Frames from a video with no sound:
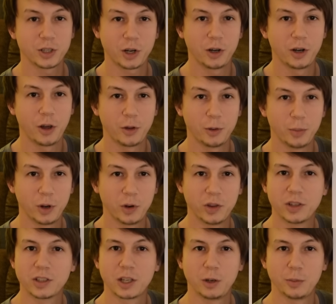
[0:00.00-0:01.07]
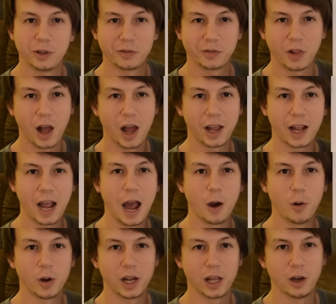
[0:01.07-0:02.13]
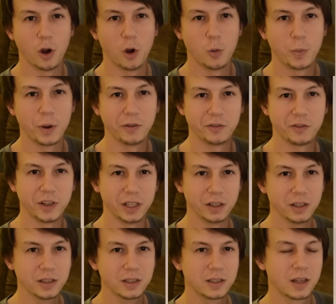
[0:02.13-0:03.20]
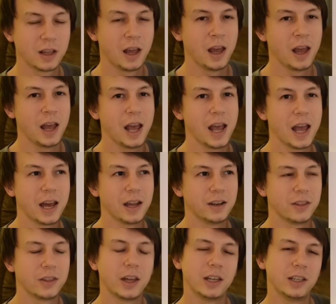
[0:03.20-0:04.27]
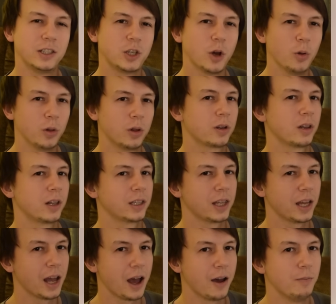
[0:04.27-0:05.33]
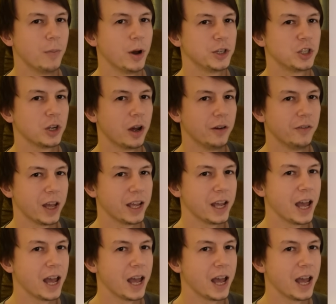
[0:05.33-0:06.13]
are another bird that's gonna be flying out in open fields, and they don't look like they have much of a